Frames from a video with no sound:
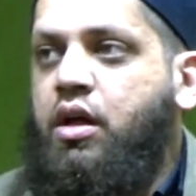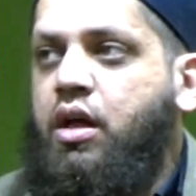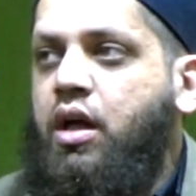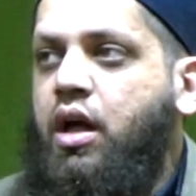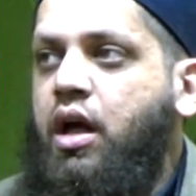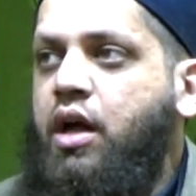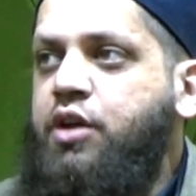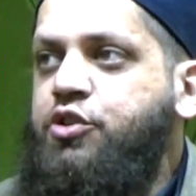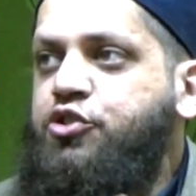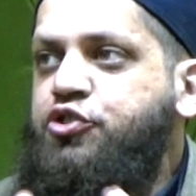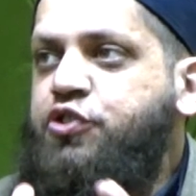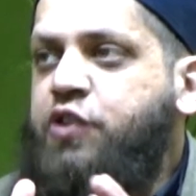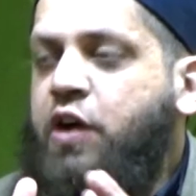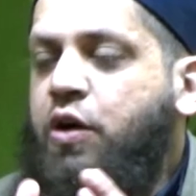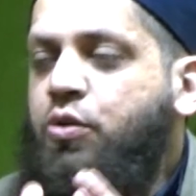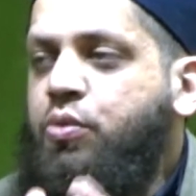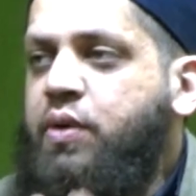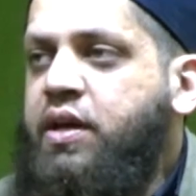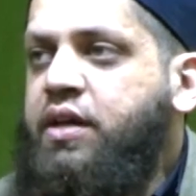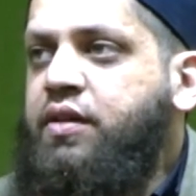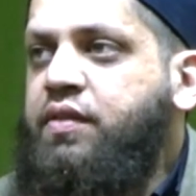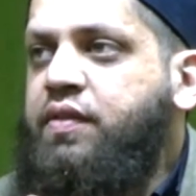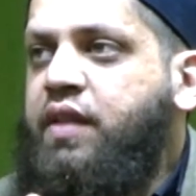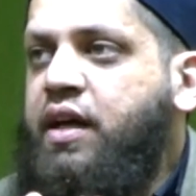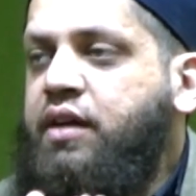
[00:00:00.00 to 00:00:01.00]
on
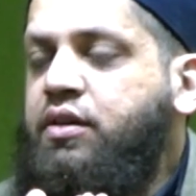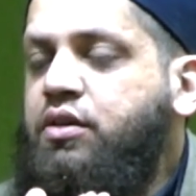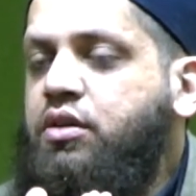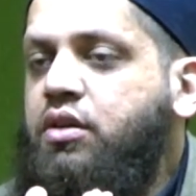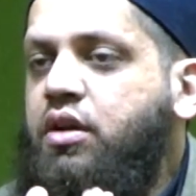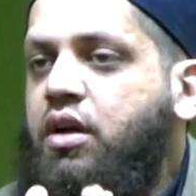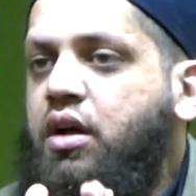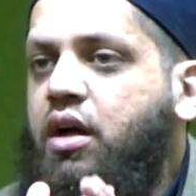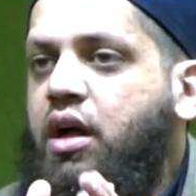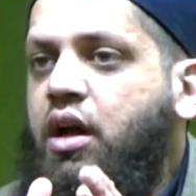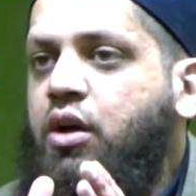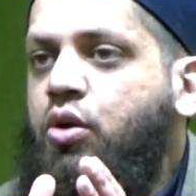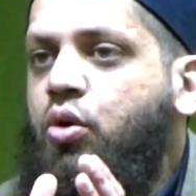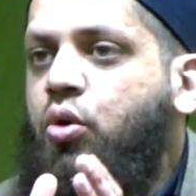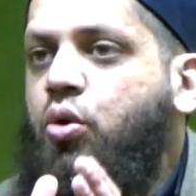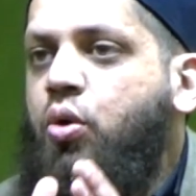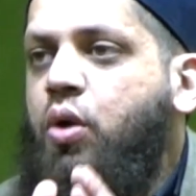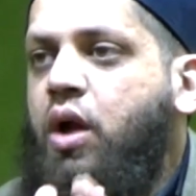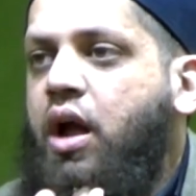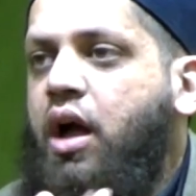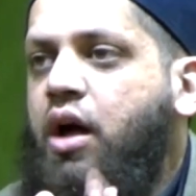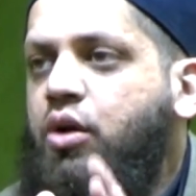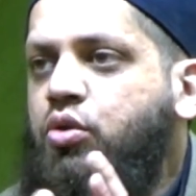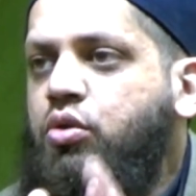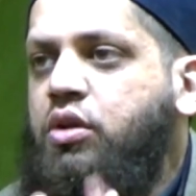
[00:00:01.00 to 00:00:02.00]
showing that
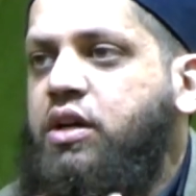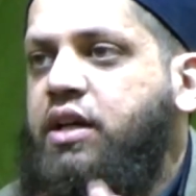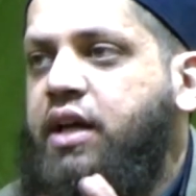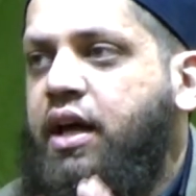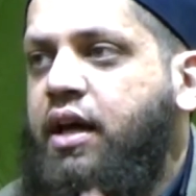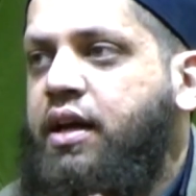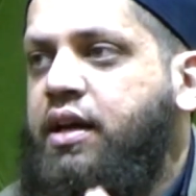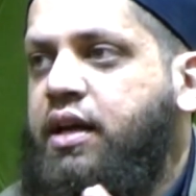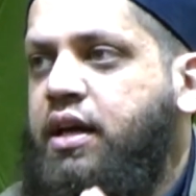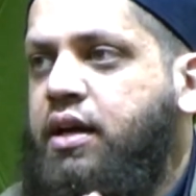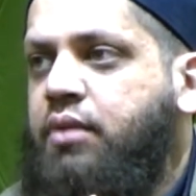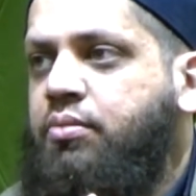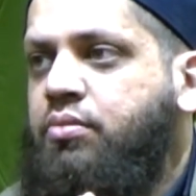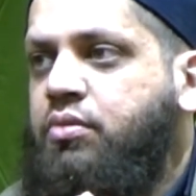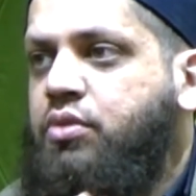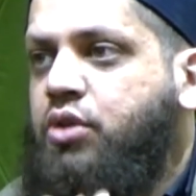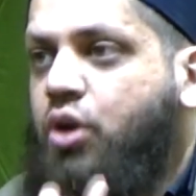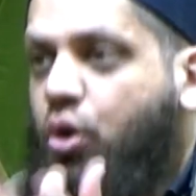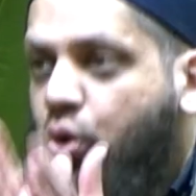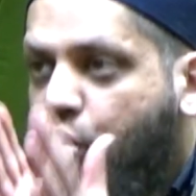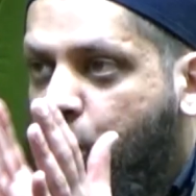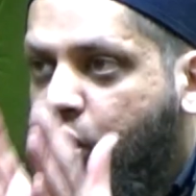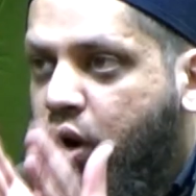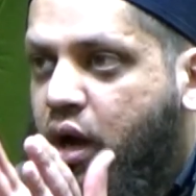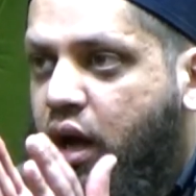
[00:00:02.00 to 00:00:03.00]
Al-Quran al-Kareem, the
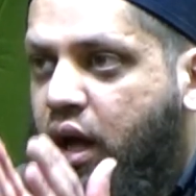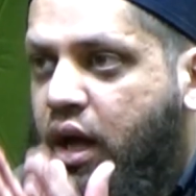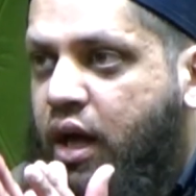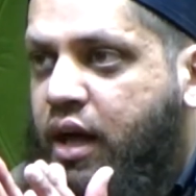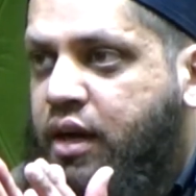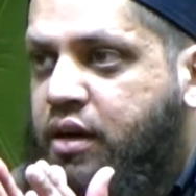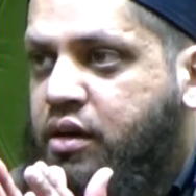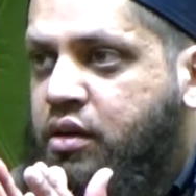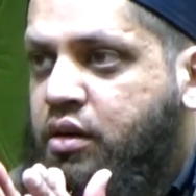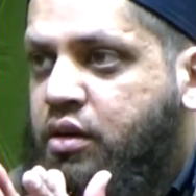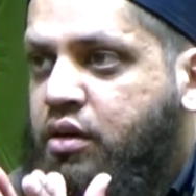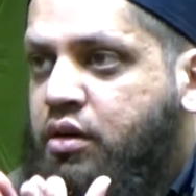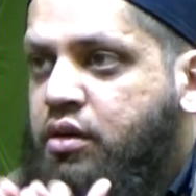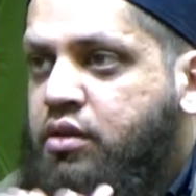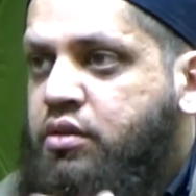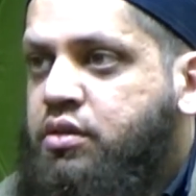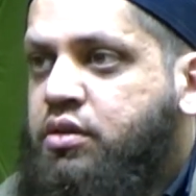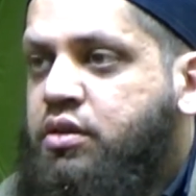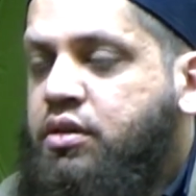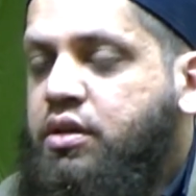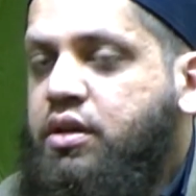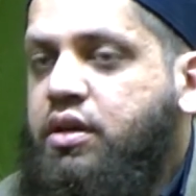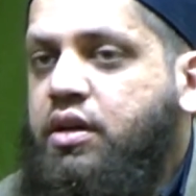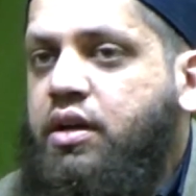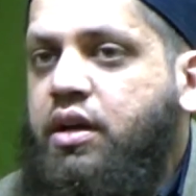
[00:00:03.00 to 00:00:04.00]
Quran,
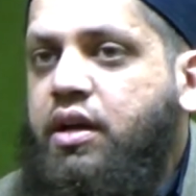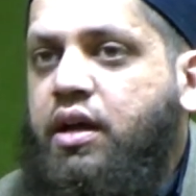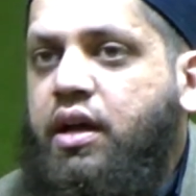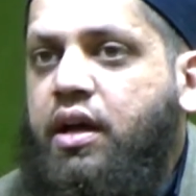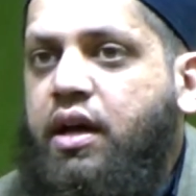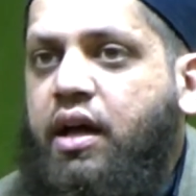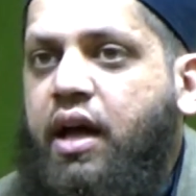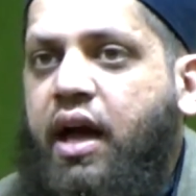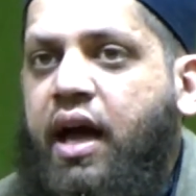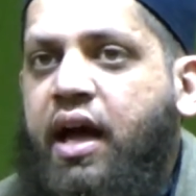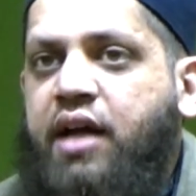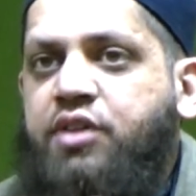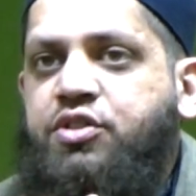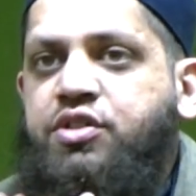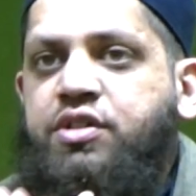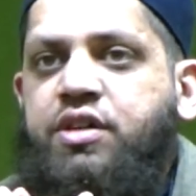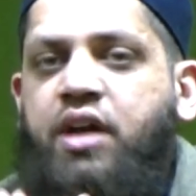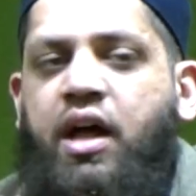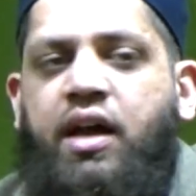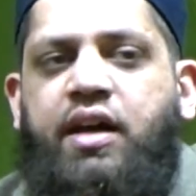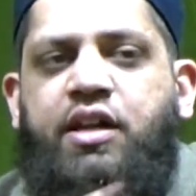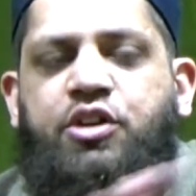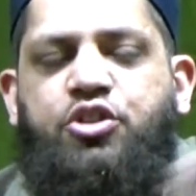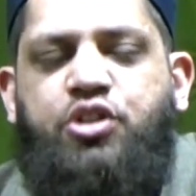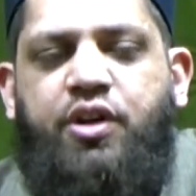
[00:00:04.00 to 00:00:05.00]
has
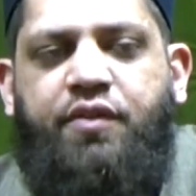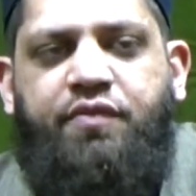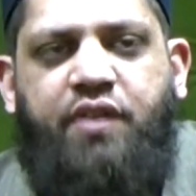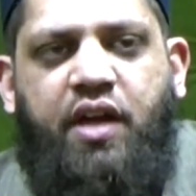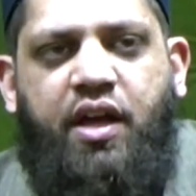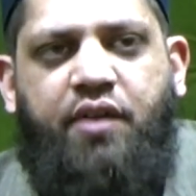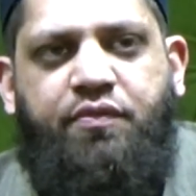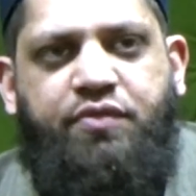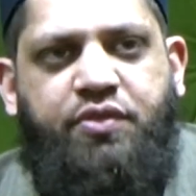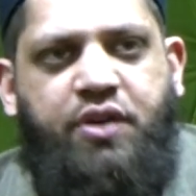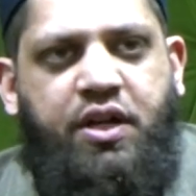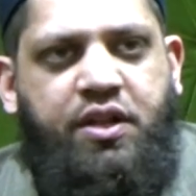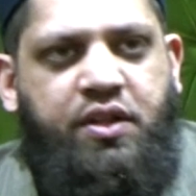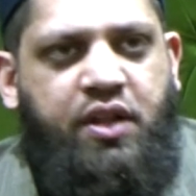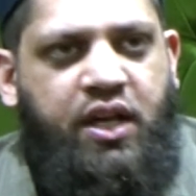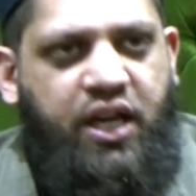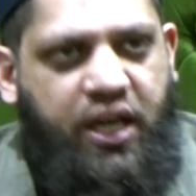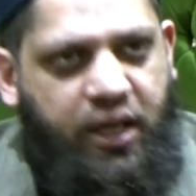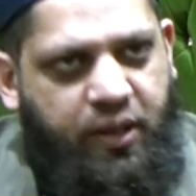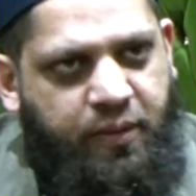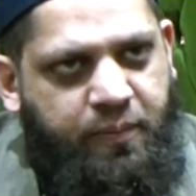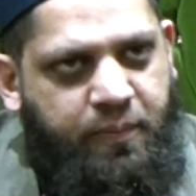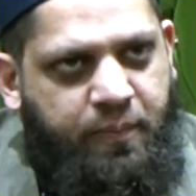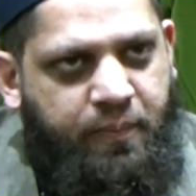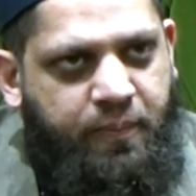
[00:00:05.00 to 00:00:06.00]
knowledge of
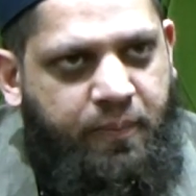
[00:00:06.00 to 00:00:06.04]
everything.